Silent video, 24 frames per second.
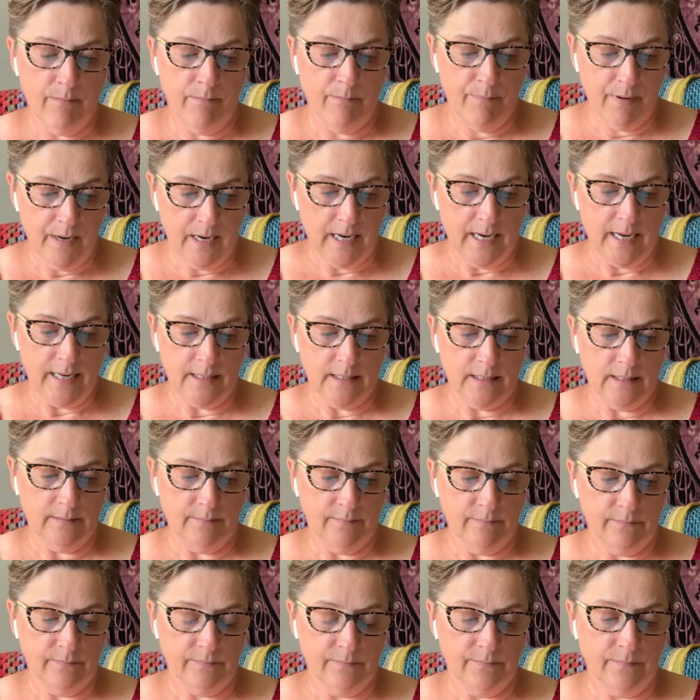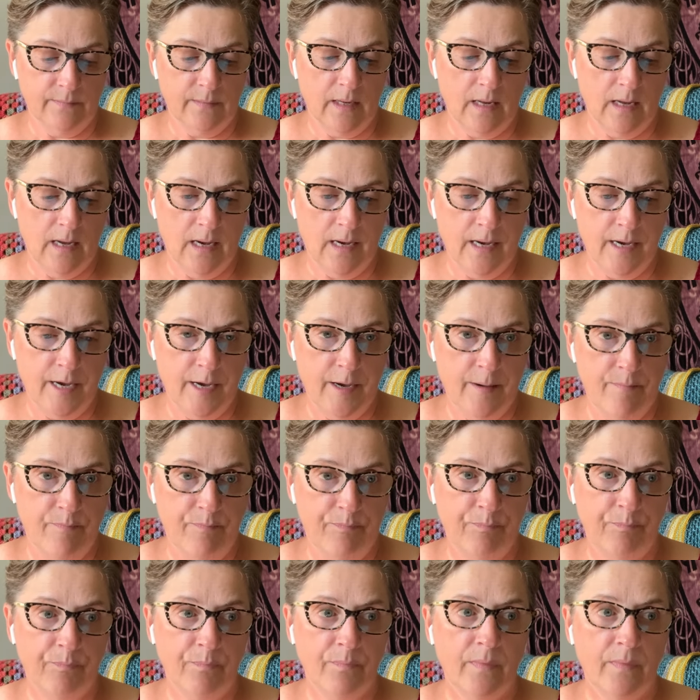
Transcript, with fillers: But um,